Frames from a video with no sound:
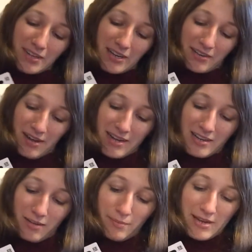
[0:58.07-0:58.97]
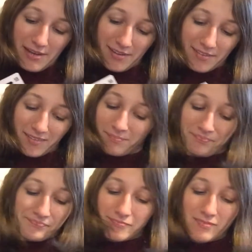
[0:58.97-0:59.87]
although I call B S.
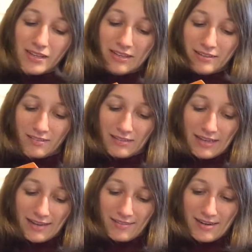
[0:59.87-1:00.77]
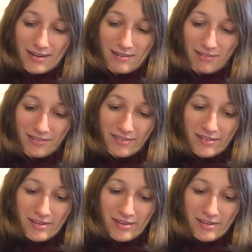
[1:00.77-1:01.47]
It doesn't last eight hours.